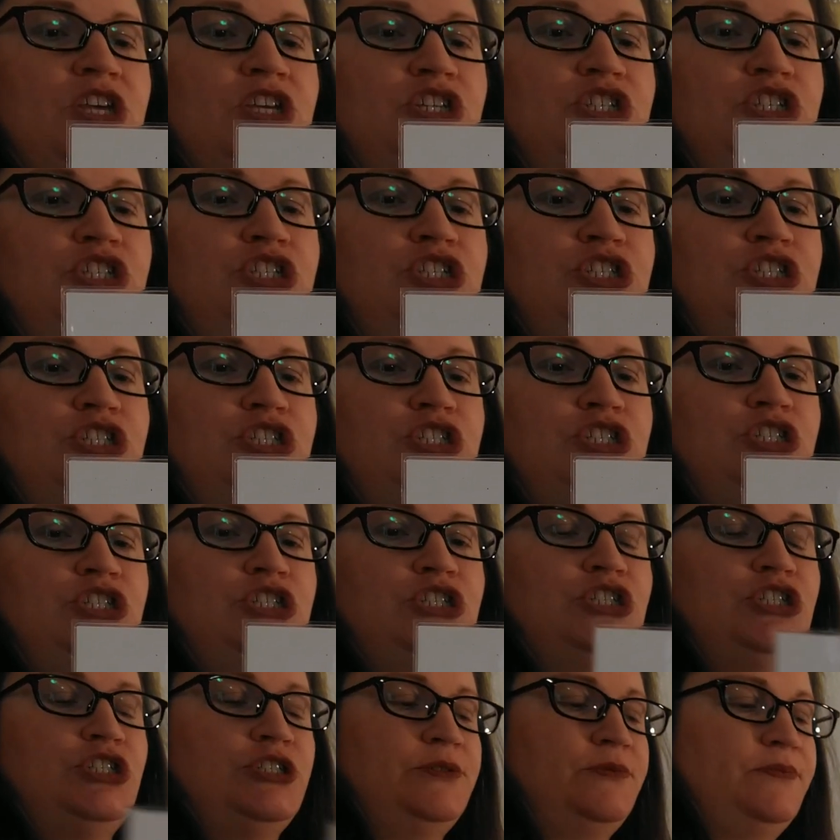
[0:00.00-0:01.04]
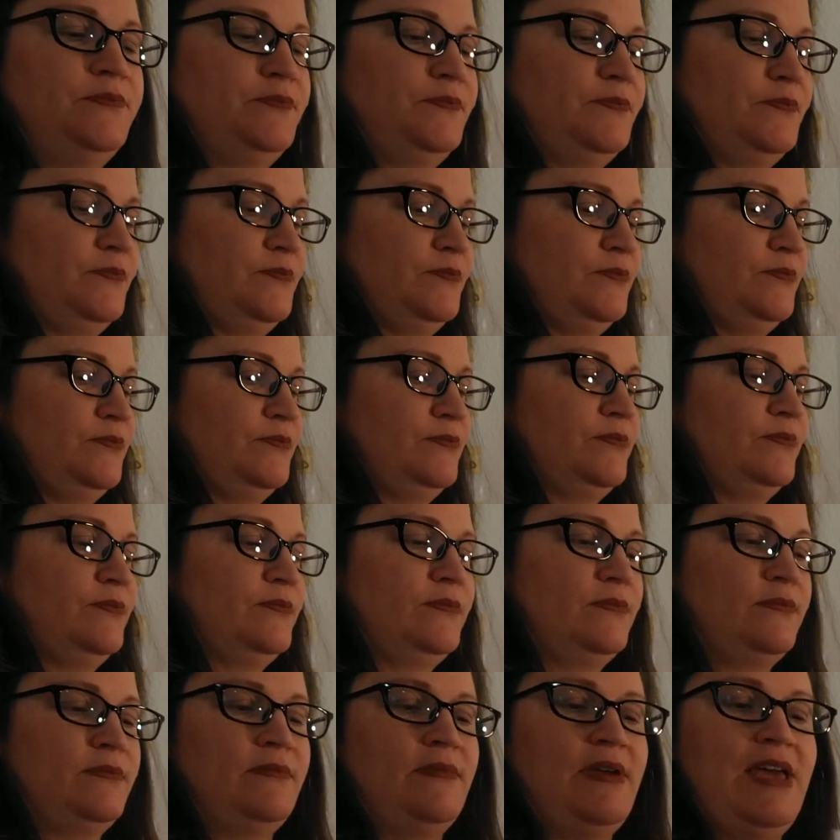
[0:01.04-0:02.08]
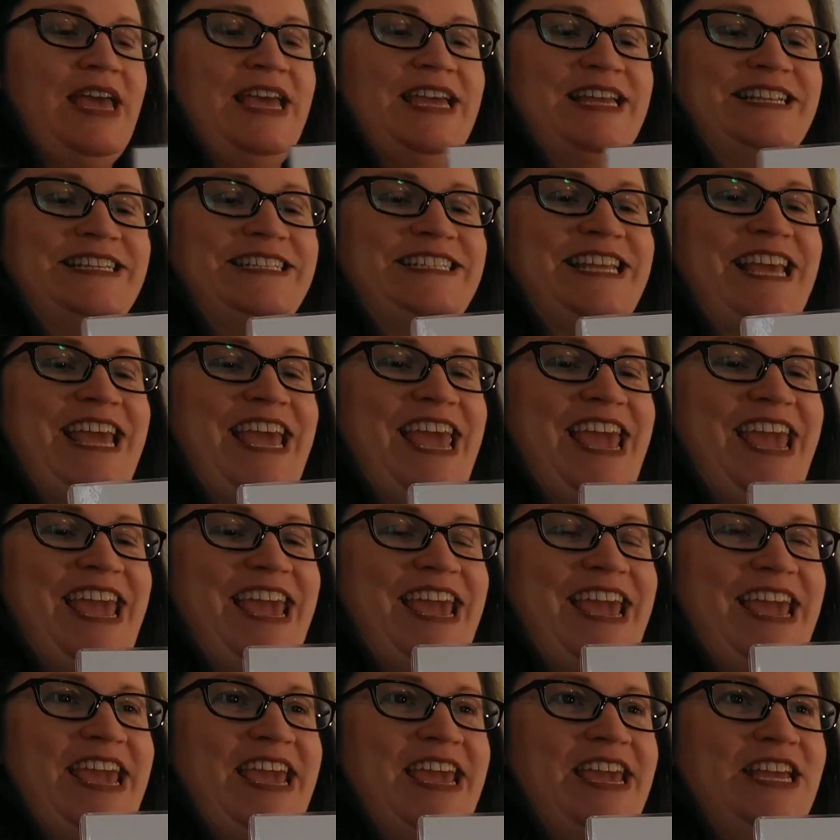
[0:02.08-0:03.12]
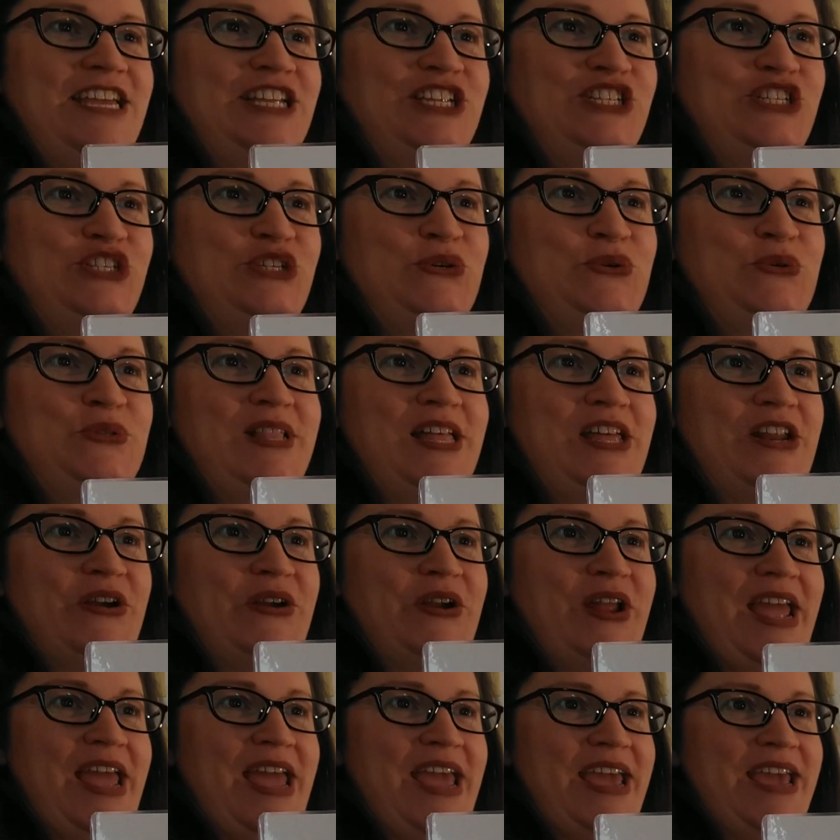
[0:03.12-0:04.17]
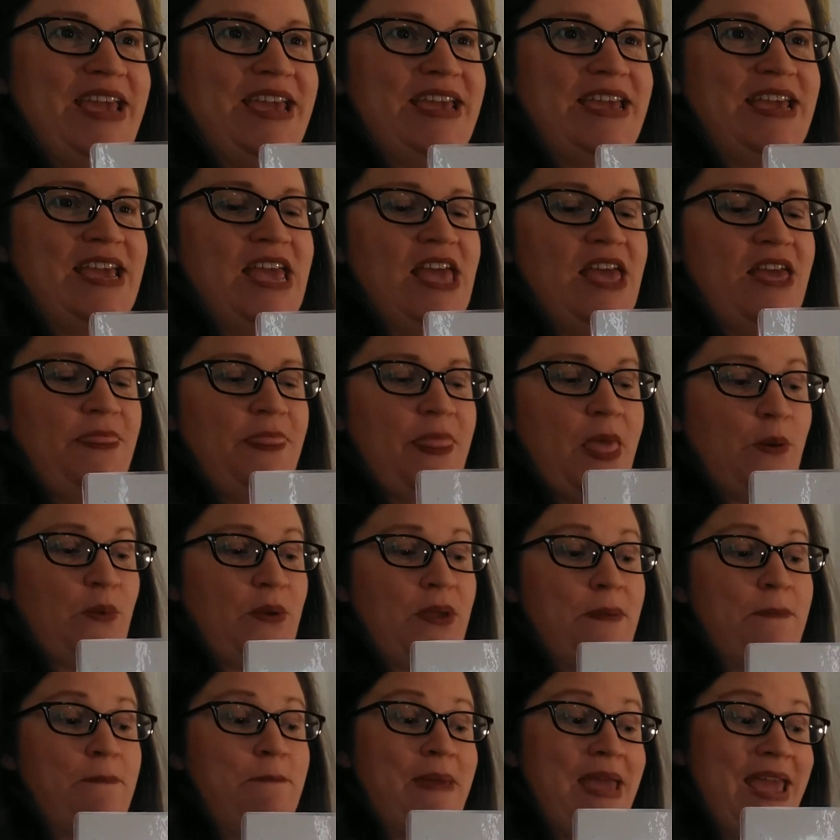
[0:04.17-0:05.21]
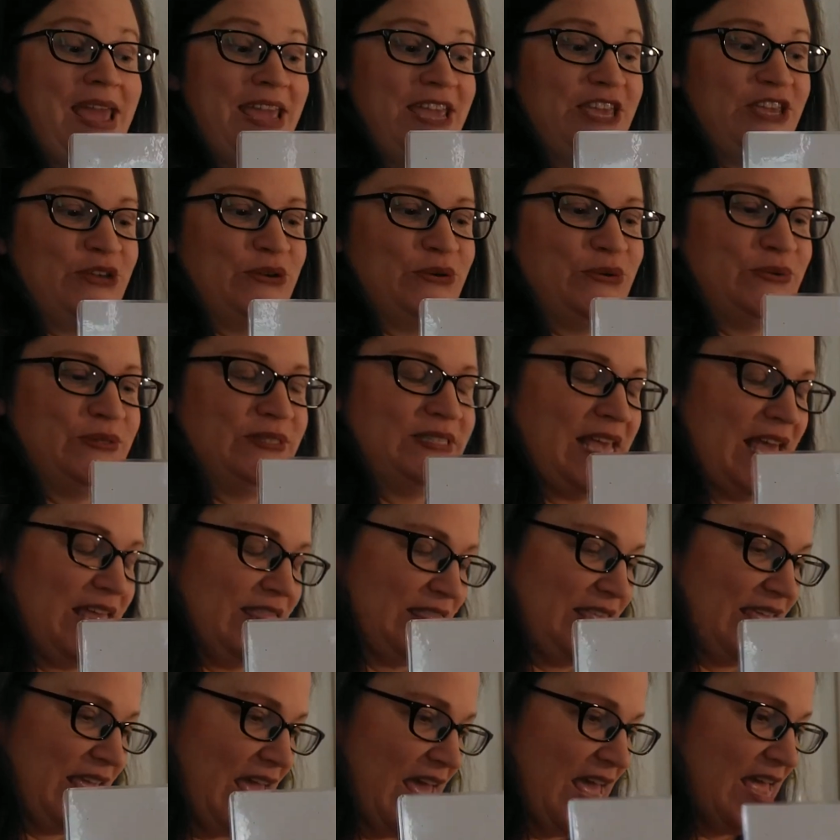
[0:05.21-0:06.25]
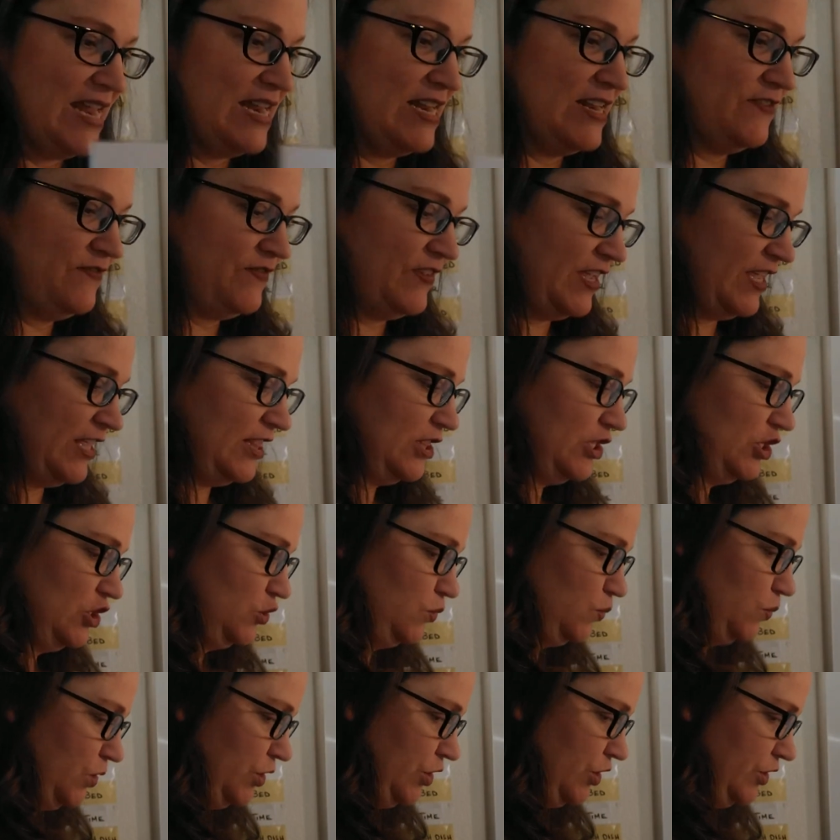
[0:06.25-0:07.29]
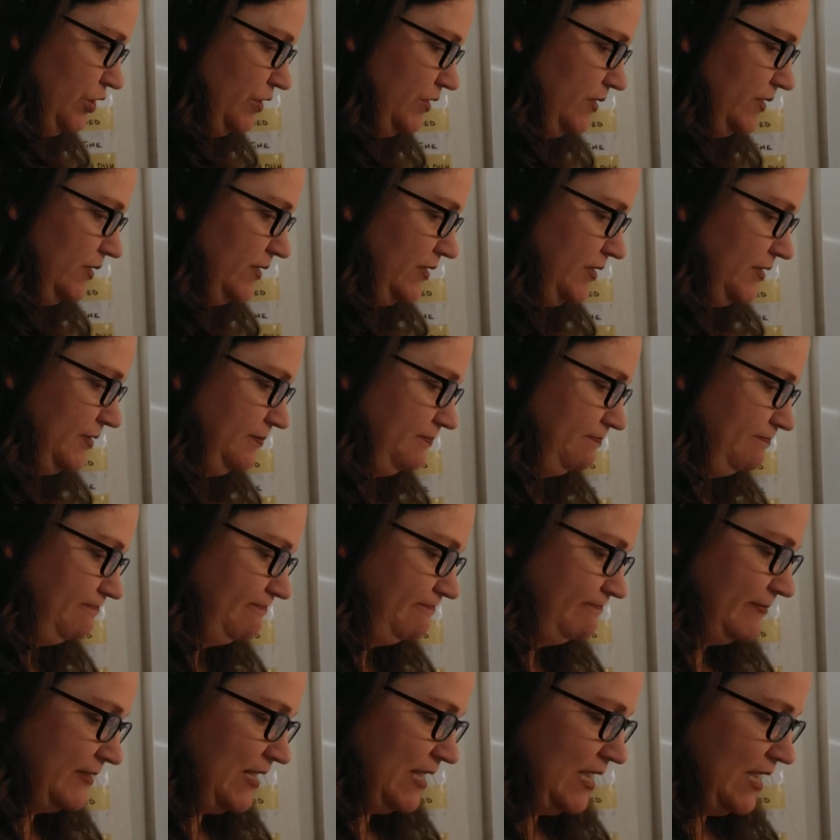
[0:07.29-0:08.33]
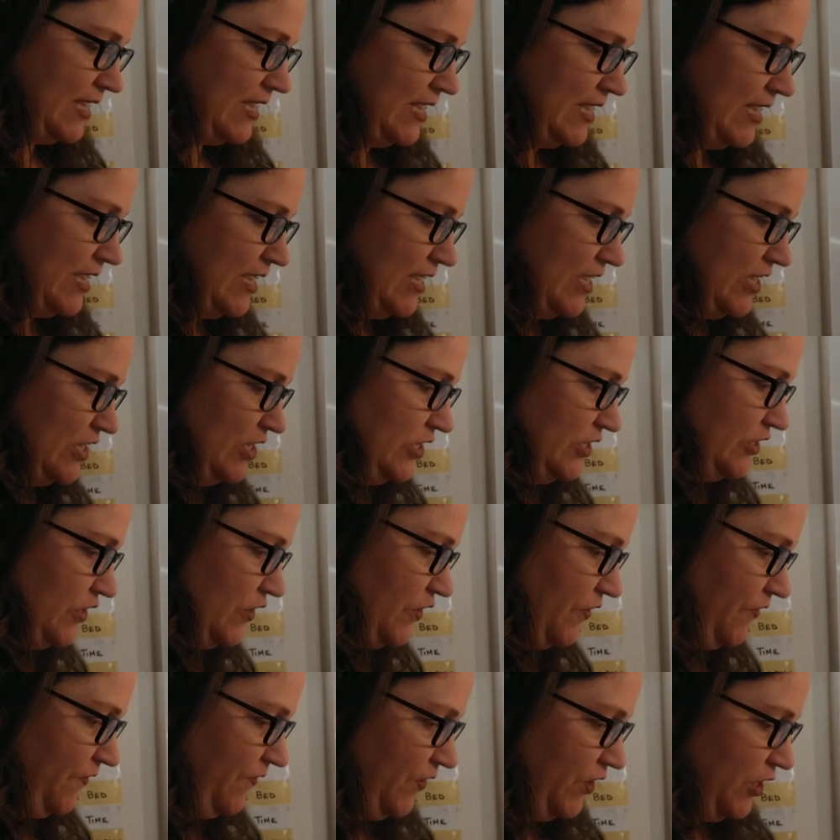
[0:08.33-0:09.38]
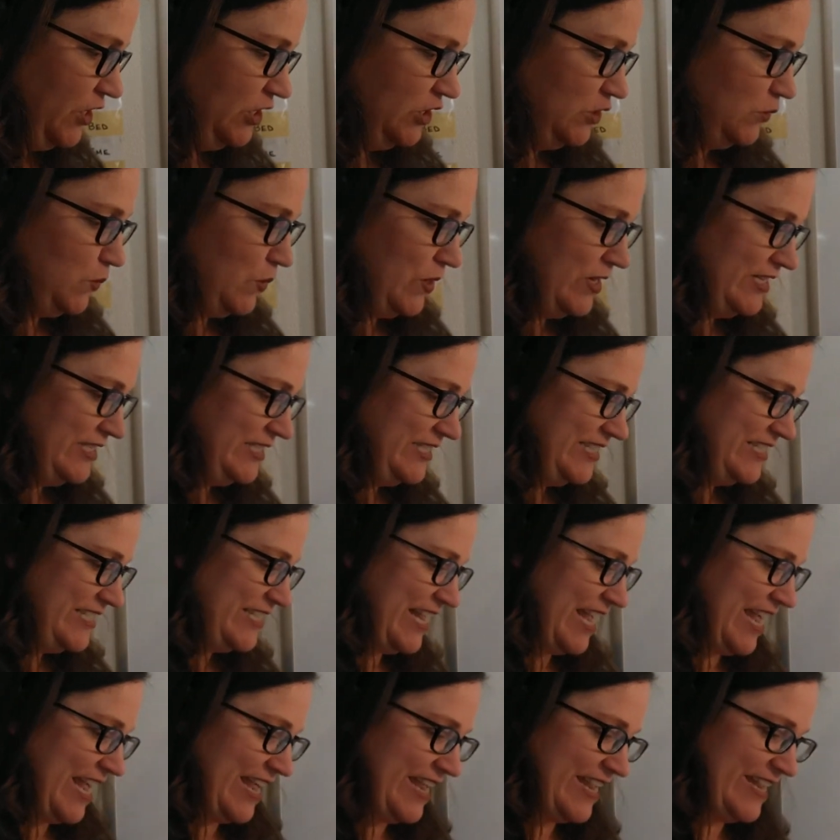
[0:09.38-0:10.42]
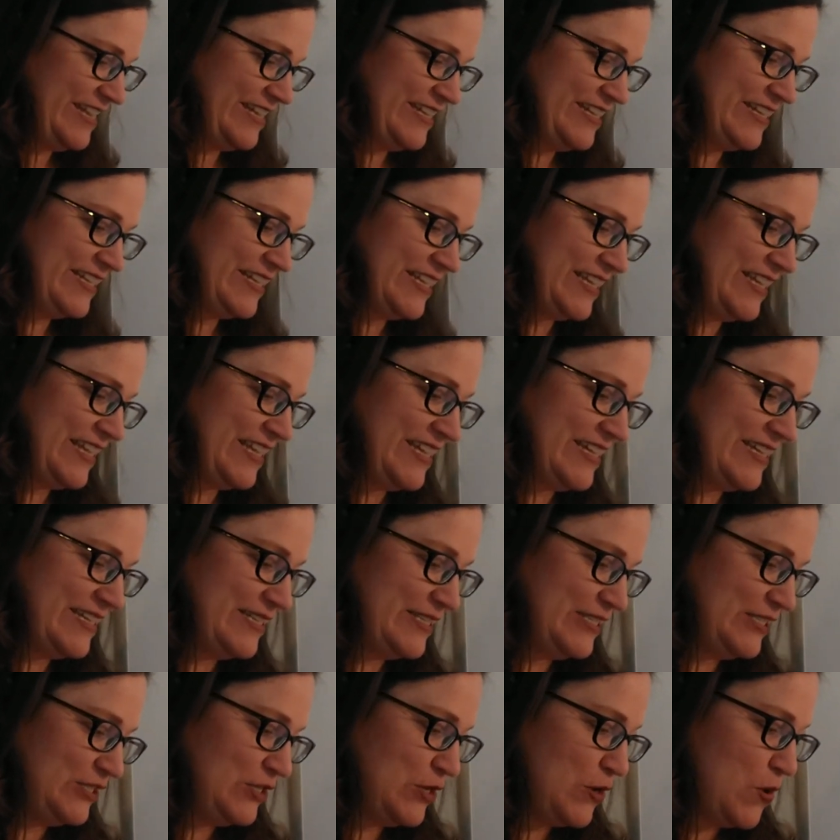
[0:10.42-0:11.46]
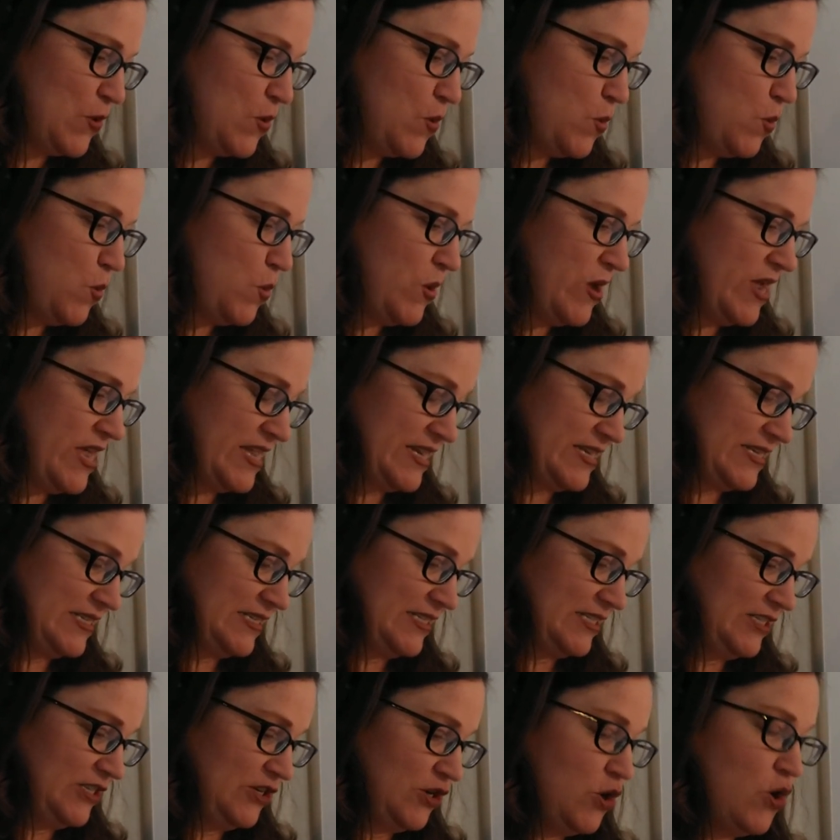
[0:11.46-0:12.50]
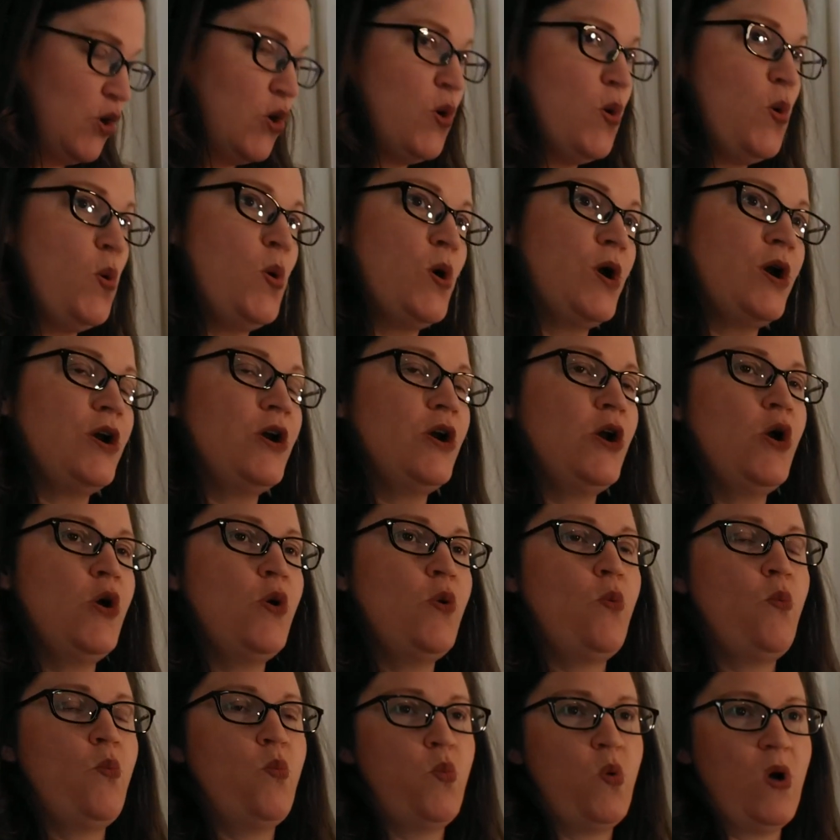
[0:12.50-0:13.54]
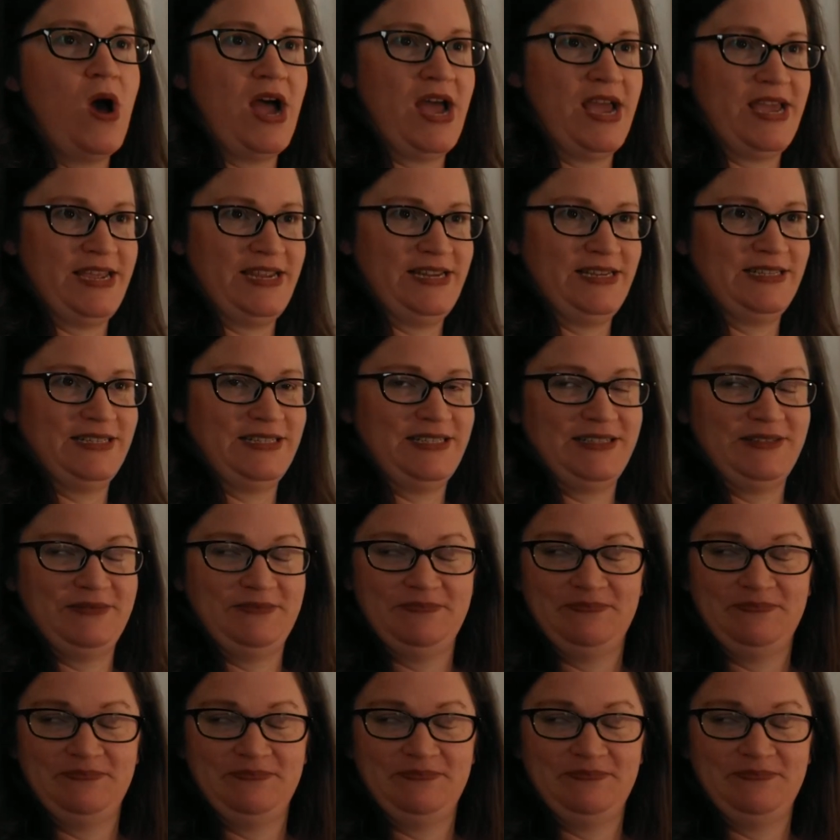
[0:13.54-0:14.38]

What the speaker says: Sh. And A, 2-letter A, that we may use at the end of English words. So the first one today is wind or wind.